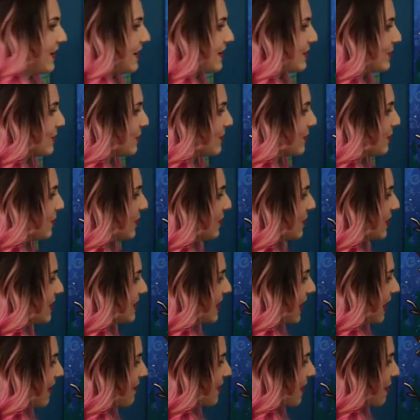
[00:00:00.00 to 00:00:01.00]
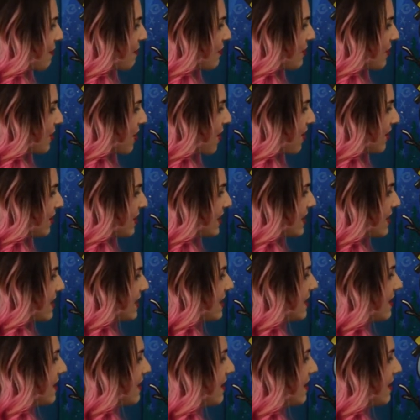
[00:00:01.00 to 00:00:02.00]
It's almost, we want it to have that blocky,